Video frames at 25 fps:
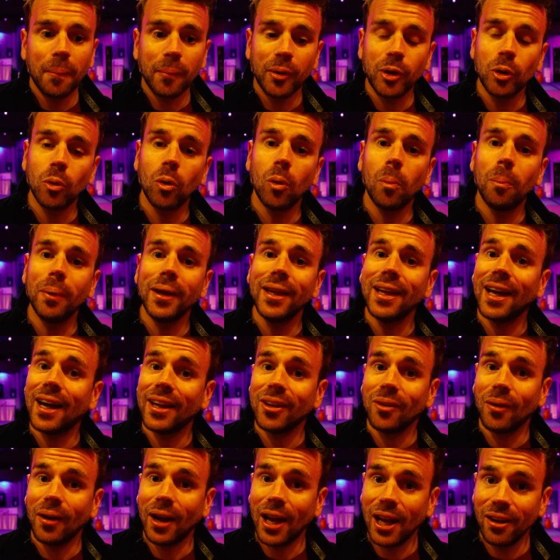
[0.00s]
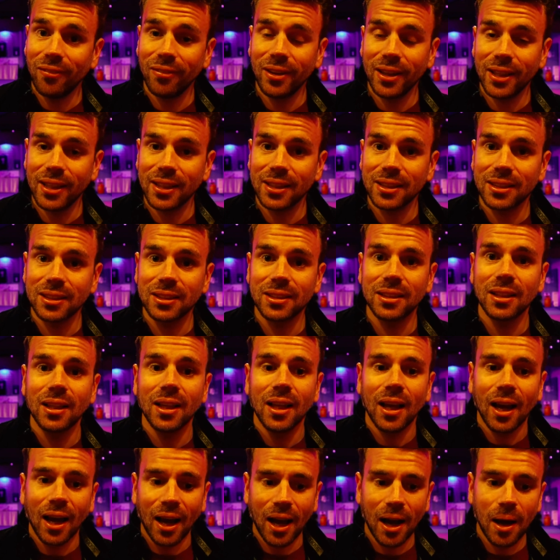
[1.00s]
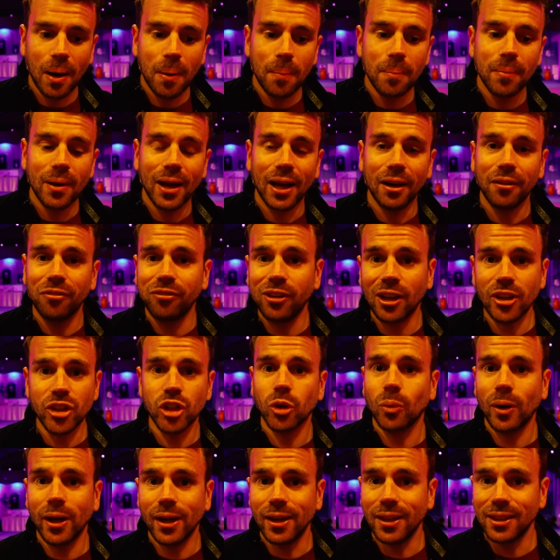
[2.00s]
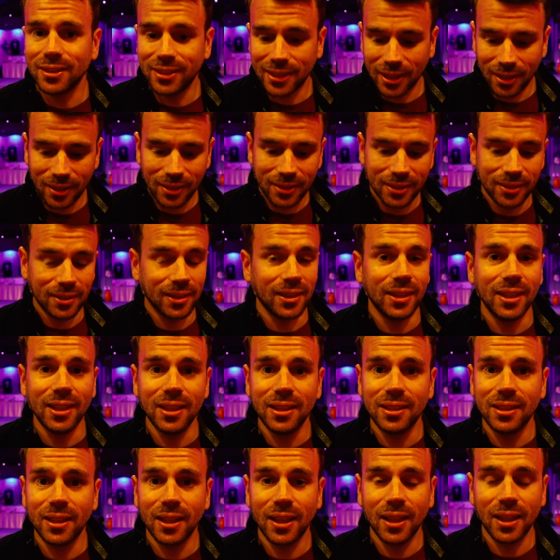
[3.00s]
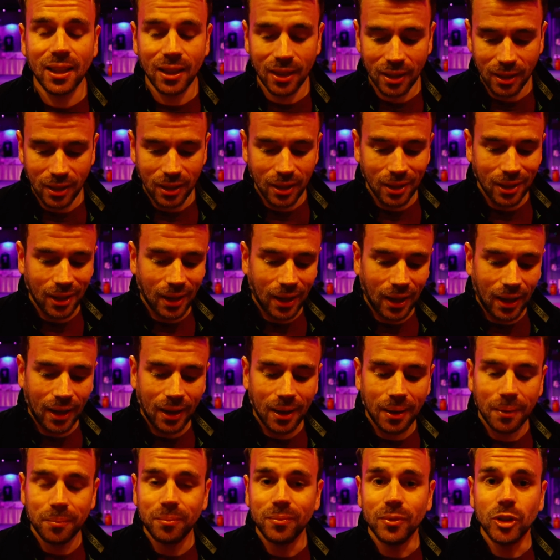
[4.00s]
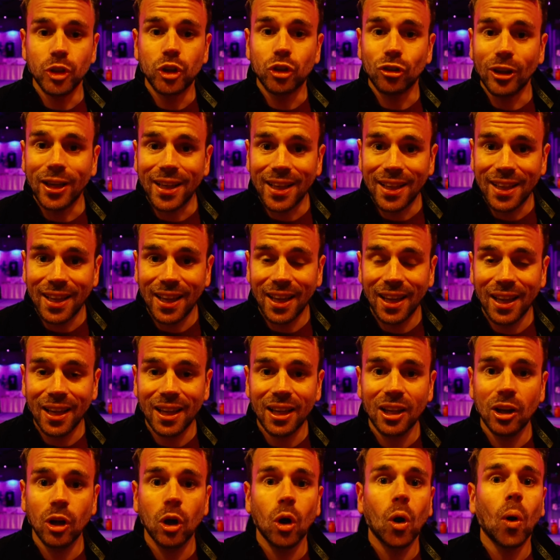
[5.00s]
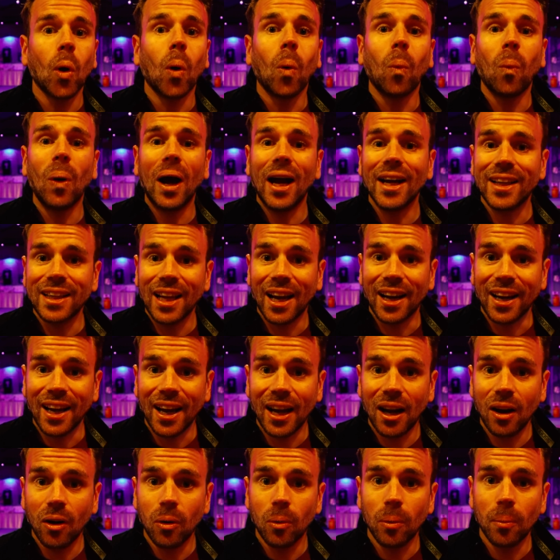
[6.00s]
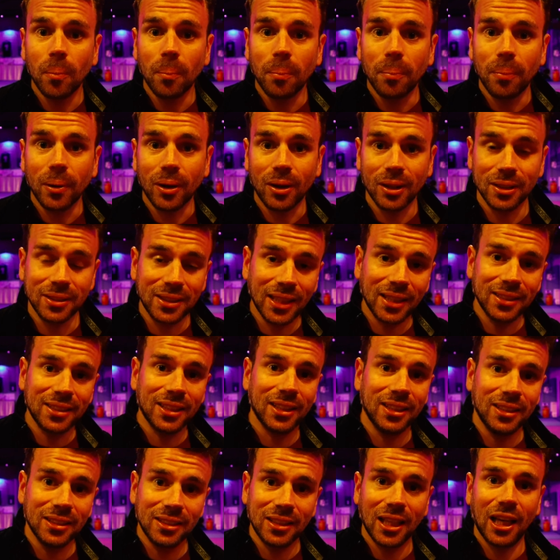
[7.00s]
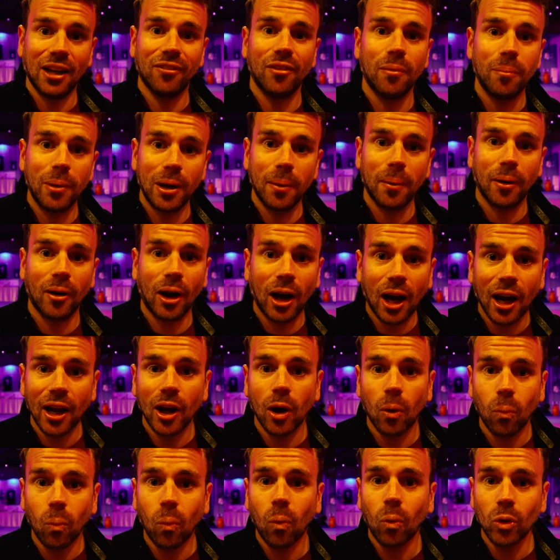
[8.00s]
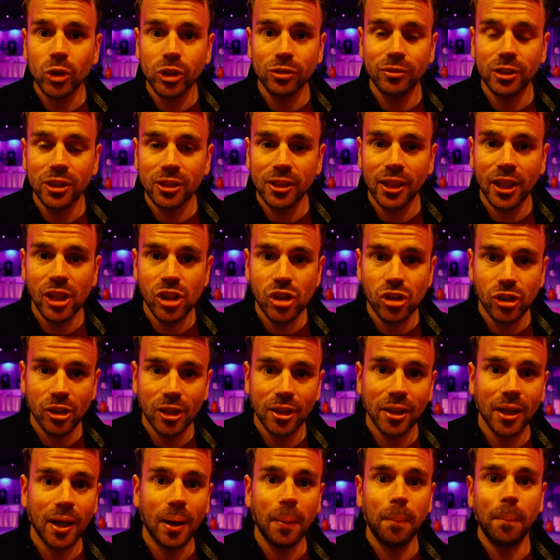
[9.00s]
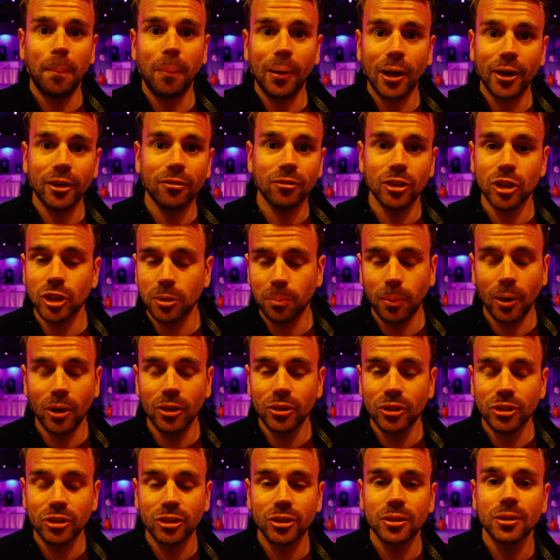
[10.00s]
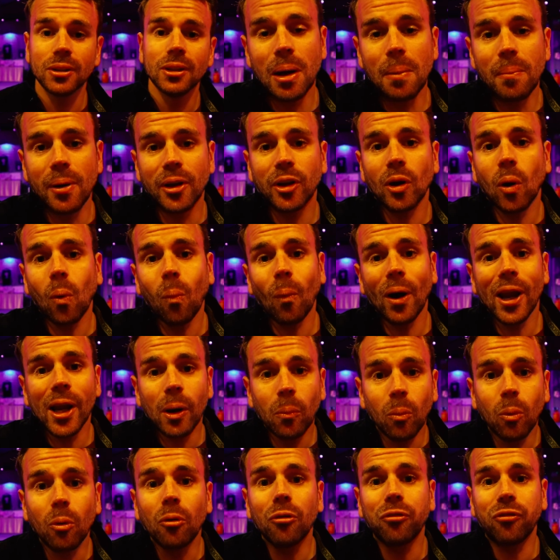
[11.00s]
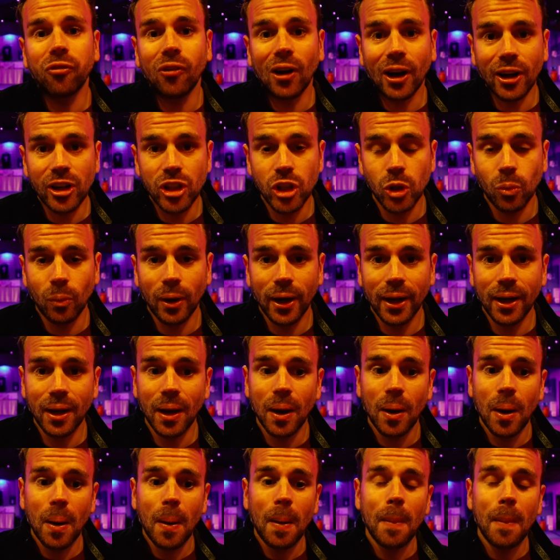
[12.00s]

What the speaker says: you will be at your heaviest. And fluctuating is down to eating, drinking, working out, because that tends to have a bit of a higher water retention and blood response. Remember, your weight will fluctuate